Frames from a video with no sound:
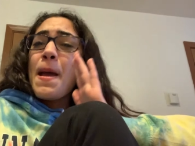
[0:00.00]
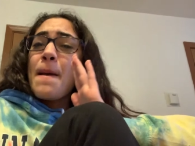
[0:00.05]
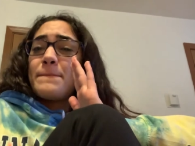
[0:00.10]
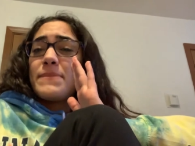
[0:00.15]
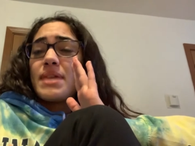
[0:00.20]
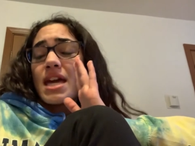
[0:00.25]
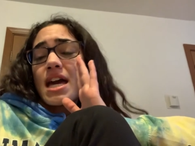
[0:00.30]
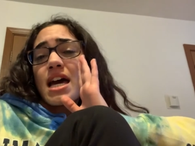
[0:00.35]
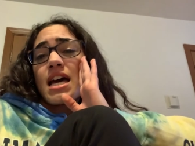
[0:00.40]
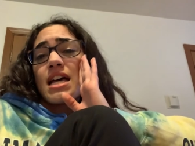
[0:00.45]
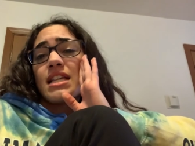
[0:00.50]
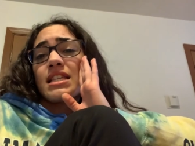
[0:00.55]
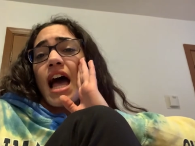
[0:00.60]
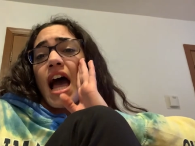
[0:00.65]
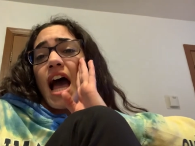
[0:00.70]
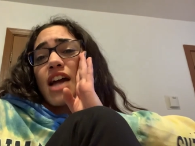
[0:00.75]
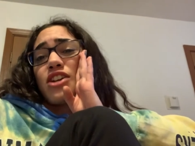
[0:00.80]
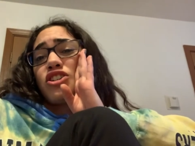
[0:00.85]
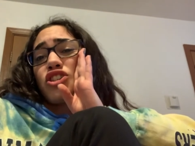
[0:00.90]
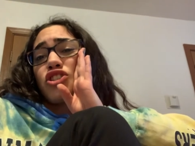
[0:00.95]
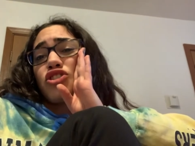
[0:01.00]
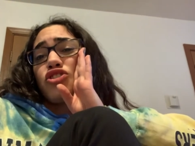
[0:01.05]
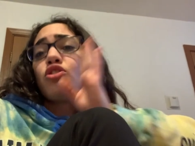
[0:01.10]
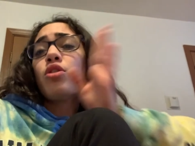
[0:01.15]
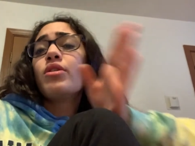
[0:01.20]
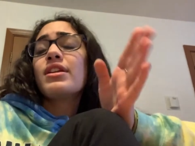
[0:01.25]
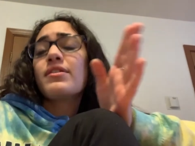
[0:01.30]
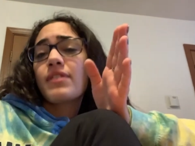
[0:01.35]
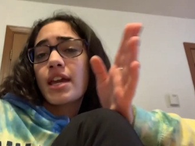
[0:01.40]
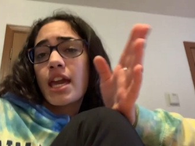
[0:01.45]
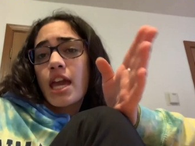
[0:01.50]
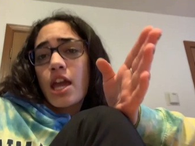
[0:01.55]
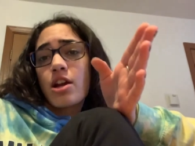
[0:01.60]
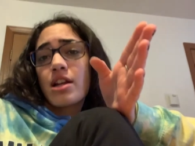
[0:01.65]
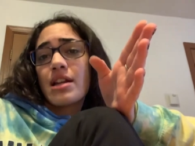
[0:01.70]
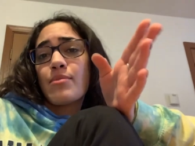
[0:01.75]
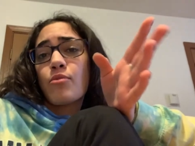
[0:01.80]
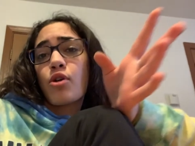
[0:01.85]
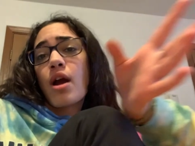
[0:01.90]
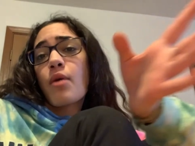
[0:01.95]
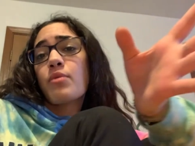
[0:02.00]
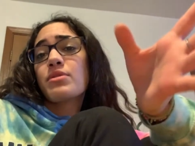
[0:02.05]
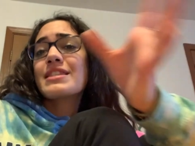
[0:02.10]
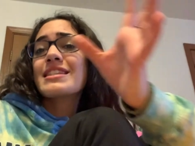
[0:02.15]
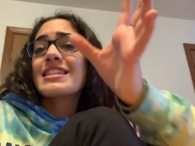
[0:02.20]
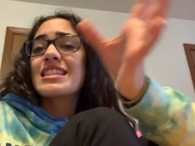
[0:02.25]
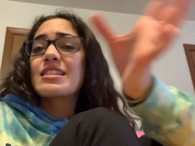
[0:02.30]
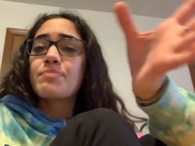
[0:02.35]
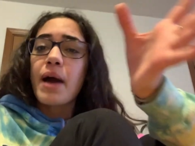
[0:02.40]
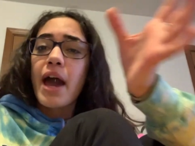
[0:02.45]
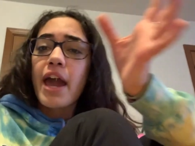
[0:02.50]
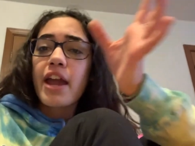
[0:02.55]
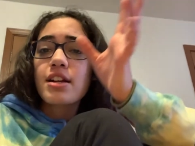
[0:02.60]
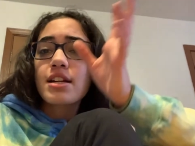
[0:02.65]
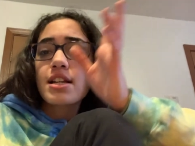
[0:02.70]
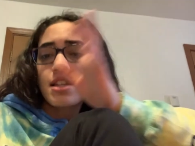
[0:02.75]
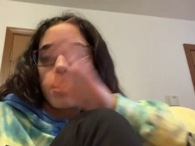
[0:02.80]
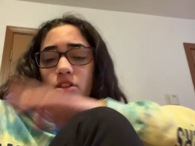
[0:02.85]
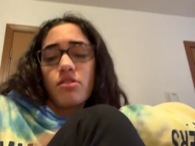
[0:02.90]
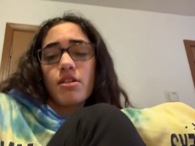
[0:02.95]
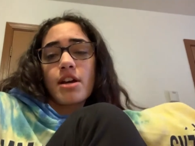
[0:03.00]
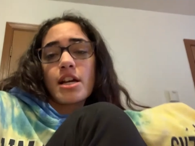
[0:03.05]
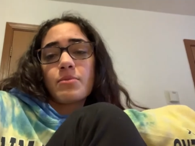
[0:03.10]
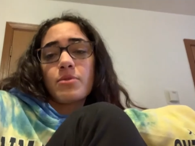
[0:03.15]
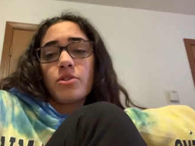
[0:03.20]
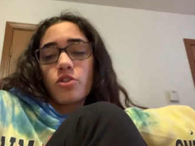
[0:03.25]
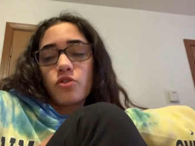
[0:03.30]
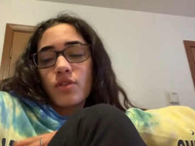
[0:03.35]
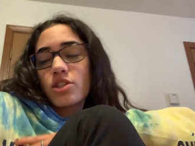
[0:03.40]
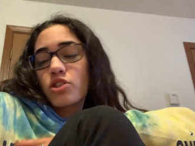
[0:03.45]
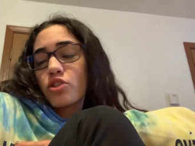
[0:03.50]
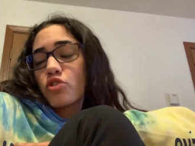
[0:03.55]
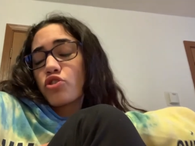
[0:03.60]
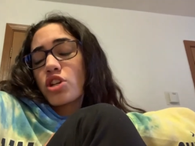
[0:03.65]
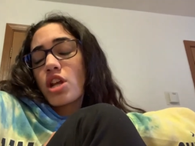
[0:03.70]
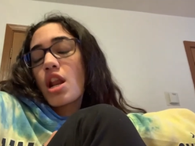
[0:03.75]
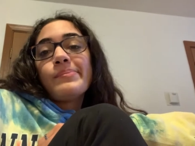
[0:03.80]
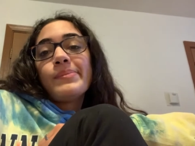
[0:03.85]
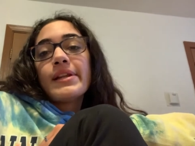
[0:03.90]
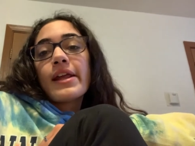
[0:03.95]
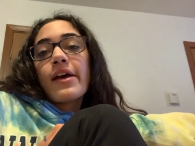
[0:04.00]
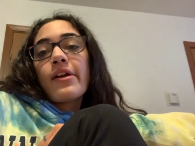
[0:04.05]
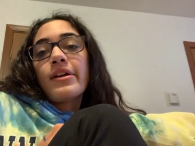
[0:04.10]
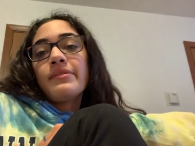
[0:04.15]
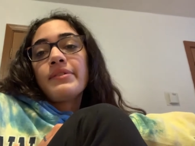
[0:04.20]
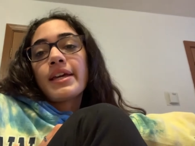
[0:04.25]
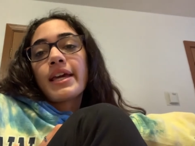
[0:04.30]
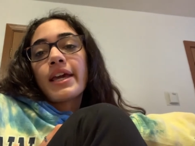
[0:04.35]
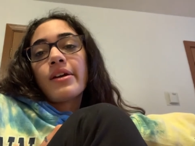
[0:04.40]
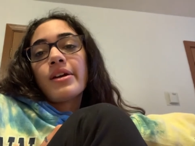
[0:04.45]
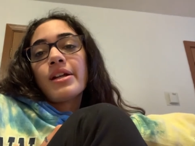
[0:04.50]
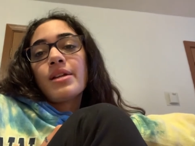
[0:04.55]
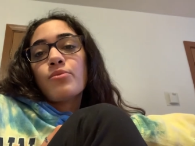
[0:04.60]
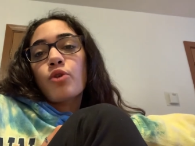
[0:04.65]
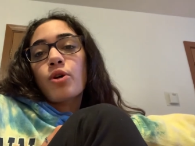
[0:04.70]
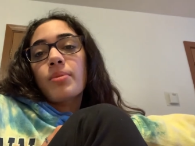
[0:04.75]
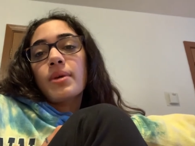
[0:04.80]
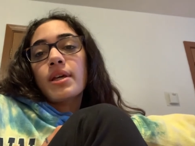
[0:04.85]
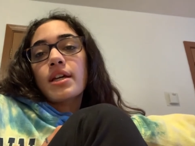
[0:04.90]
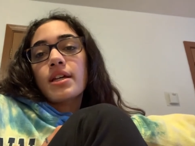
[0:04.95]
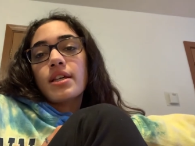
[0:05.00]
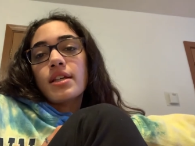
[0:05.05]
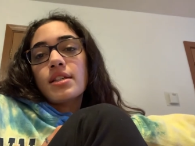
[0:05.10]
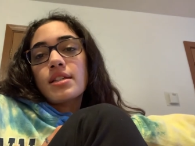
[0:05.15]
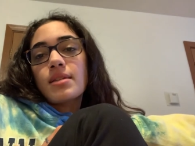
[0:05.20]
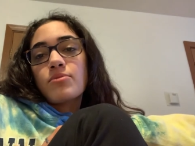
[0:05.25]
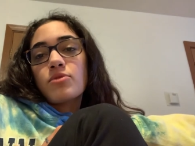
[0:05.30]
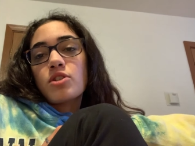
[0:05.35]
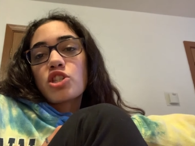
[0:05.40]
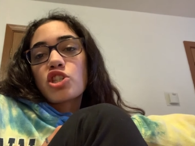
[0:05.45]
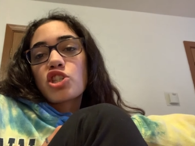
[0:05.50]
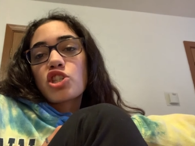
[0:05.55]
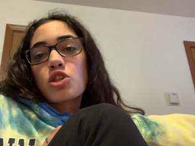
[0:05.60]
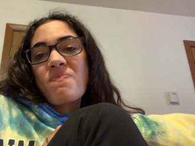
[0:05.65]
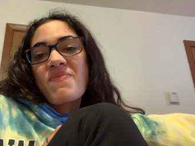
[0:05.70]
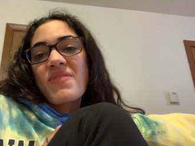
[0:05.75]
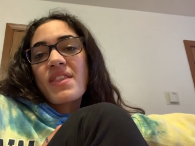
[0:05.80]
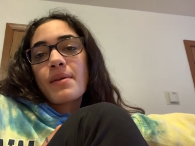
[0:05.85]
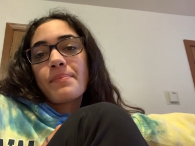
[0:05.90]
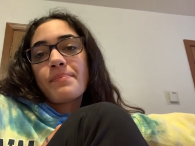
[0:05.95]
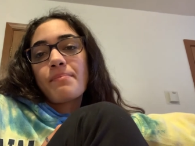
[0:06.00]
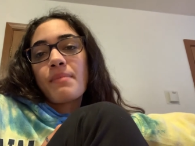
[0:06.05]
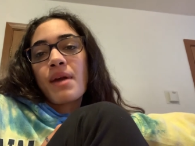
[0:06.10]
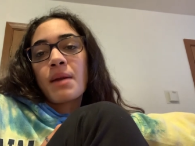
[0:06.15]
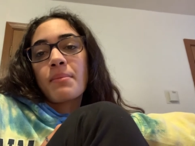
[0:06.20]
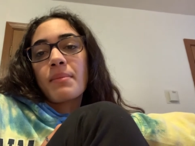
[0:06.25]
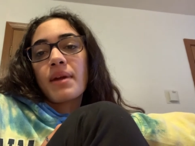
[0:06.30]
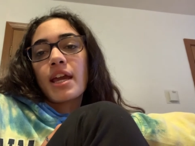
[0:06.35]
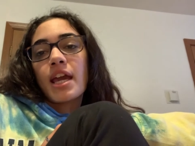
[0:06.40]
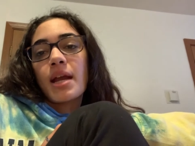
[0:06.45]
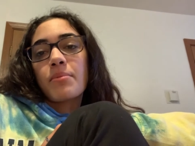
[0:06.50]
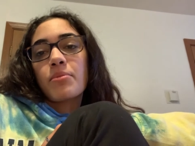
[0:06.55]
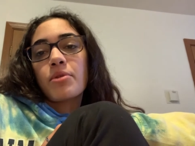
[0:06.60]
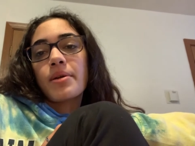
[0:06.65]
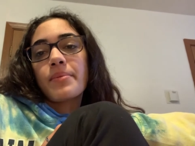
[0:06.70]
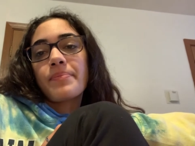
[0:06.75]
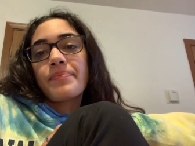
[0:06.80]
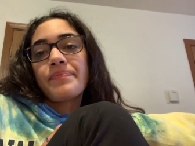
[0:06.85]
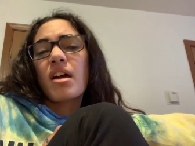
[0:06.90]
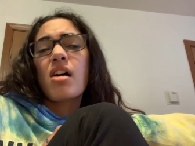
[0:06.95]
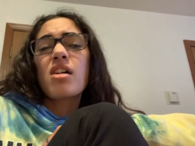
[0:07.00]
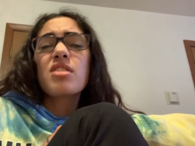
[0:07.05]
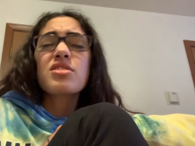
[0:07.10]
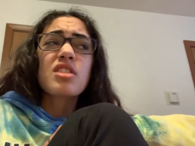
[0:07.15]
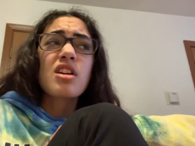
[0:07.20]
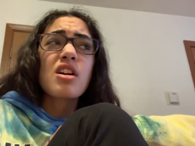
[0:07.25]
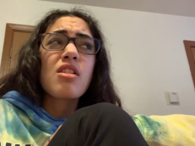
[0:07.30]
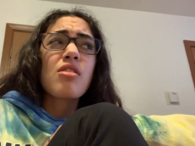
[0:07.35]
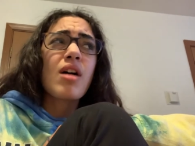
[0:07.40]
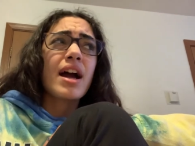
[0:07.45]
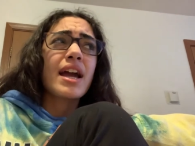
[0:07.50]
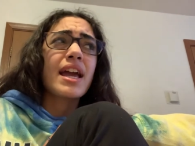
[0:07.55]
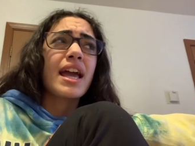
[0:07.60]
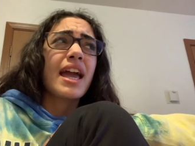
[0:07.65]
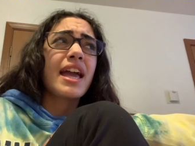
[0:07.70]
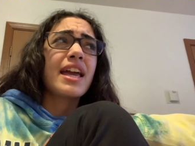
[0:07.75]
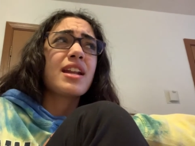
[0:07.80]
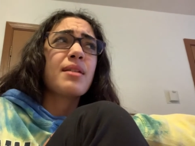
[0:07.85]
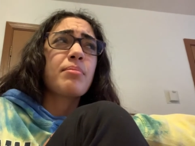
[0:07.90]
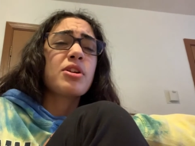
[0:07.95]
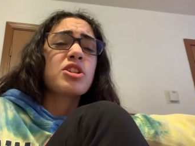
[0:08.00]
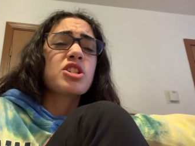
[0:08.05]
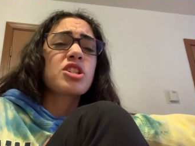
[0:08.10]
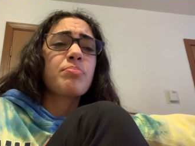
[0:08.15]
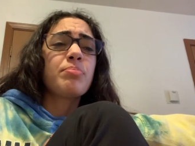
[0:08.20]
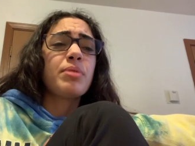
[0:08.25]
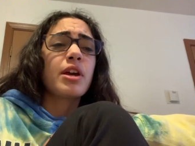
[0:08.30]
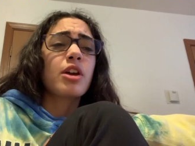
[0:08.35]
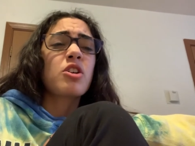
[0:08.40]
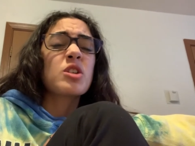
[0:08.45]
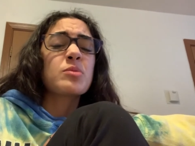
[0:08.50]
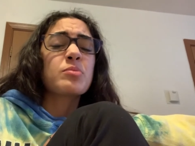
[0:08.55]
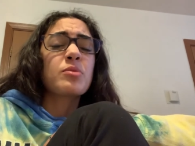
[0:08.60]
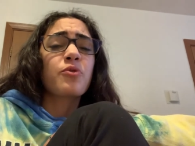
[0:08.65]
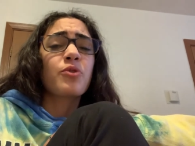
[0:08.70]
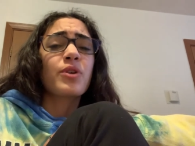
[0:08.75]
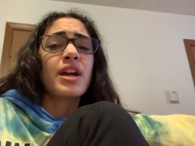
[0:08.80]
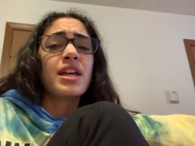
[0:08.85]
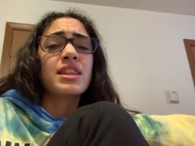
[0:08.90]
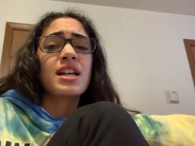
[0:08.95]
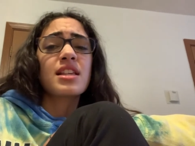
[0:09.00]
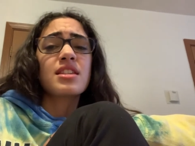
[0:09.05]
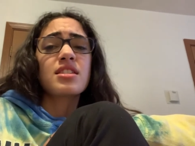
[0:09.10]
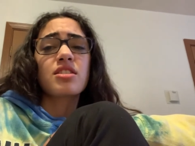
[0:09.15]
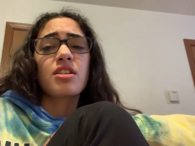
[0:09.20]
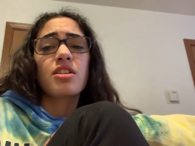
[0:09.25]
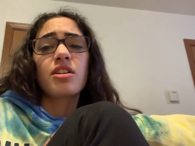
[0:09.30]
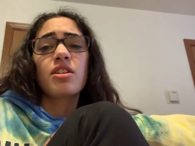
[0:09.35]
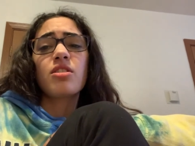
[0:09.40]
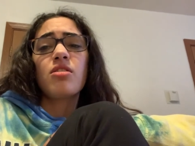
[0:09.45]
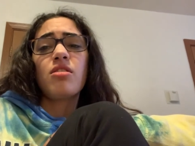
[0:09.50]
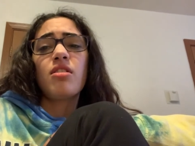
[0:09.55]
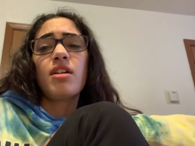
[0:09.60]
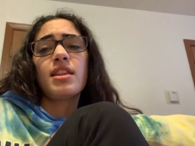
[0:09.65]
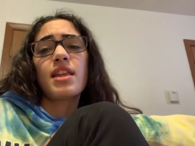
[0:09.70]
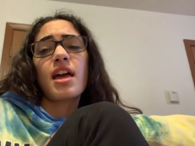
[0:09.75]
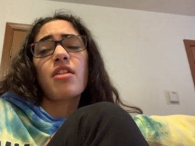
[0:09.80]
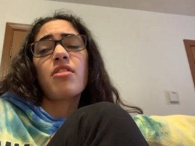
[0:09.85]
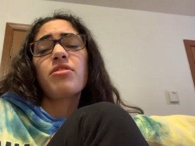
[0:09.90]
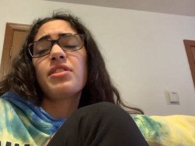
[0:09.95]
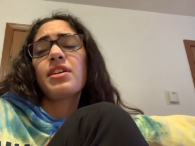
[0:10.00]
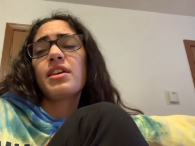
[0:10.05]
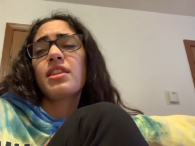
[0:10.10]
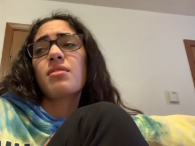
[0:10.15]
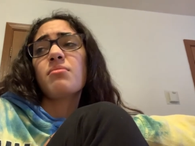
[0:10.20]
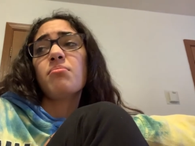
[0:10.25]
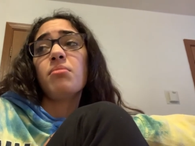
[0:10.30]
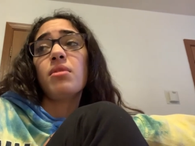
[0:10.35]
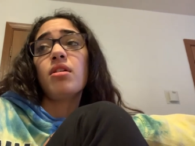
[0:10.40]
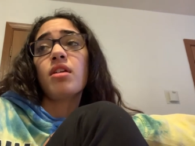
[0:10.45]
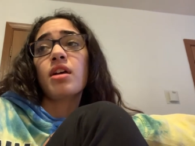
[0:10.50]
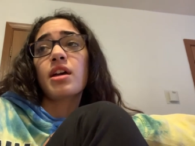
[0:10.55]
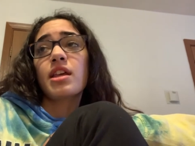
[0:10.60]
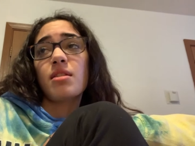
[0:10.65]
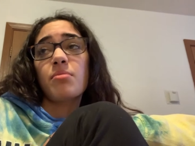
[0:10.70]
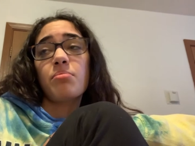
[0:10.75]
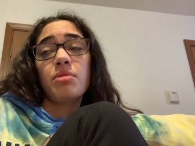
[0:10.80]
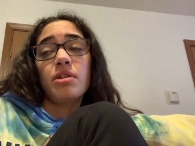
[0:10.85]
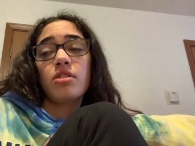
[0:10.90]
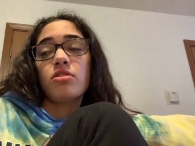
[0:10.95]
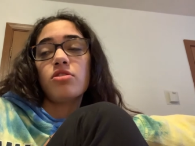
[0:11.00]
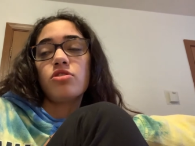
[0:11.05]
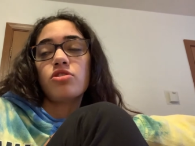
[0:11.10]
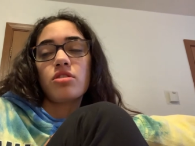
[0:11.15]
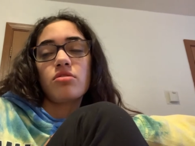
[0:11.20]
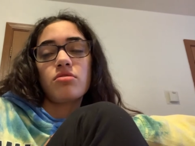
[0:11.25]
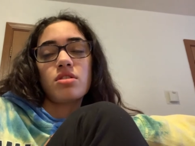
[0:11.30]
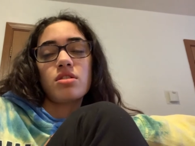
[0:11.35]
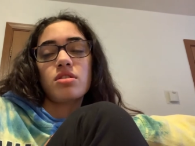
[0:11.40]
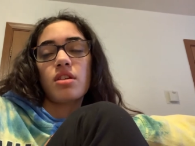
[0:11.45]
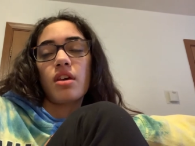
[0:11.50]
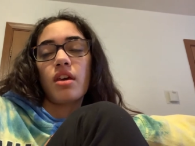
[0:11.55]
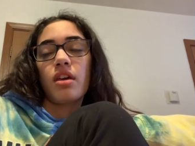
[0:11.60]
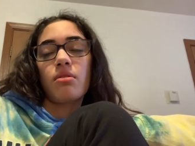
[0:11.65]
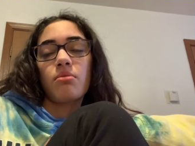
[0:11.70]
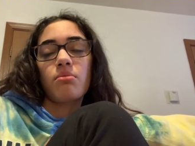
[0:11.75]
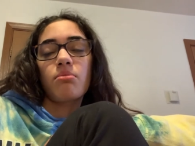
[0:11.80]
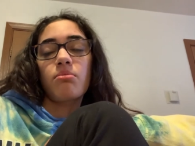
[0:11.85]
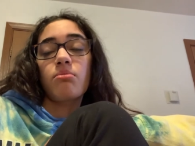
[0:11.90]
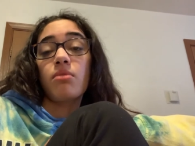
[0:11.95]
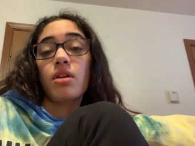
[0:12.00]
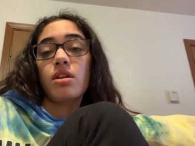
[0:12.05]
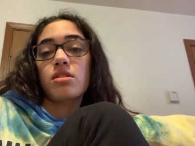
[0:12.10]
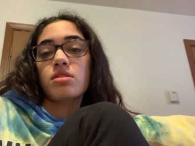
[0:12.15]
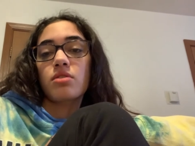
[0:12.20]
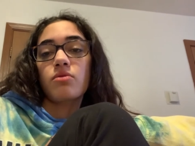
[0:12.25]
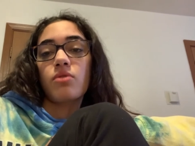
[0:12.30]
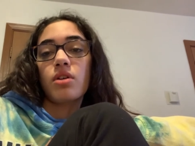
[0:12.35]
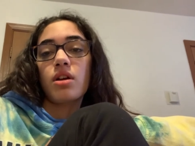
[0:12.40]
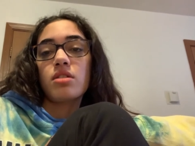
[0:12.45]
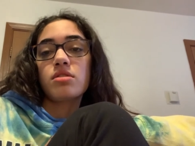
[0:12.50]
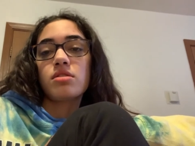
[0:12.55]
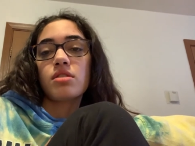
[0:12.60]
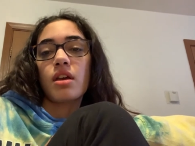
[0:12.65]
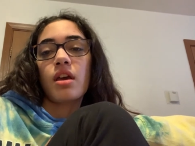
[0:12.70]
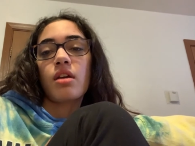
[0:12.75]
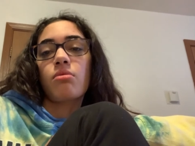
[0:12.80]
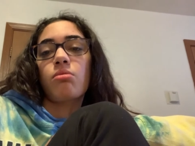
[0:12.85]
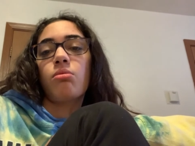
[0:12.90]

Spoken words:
because I just don't even care anymore. I was inspired to tell you guys my New Year's resolution, but now I don't even care anymore because I'm just mad at my camera. Also, I ate a bunch of pickles before I ate that cereal, and I don't think the milk and the pickle juice is, like, mixing well. It's like,